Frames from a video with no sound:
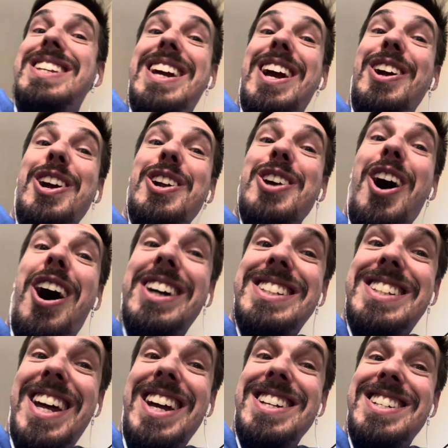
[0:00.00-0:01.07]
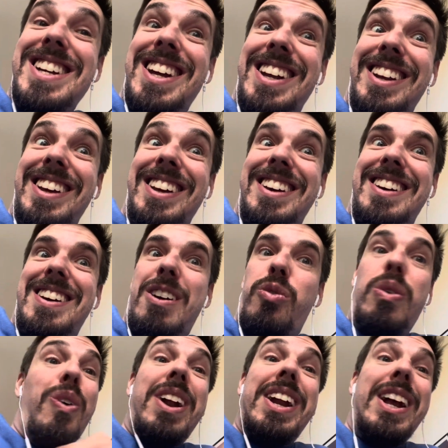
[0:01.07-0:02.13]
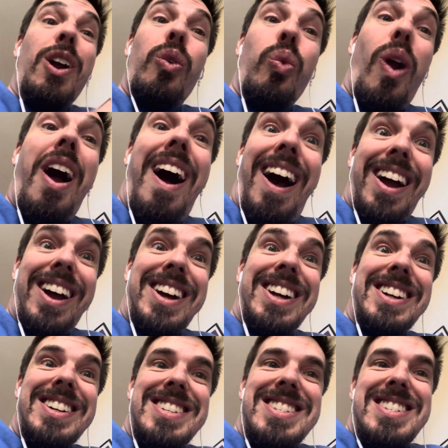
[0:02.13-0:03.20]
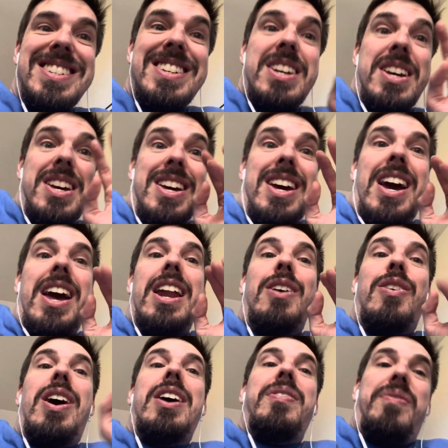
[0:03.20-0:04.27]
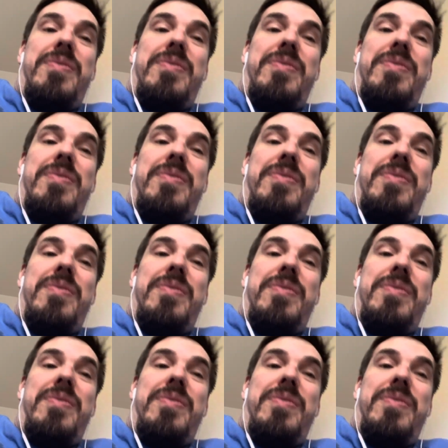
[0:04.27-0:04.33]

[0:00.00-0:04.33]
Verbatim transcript: to hear your talk station. We want to hear rock. Anyway,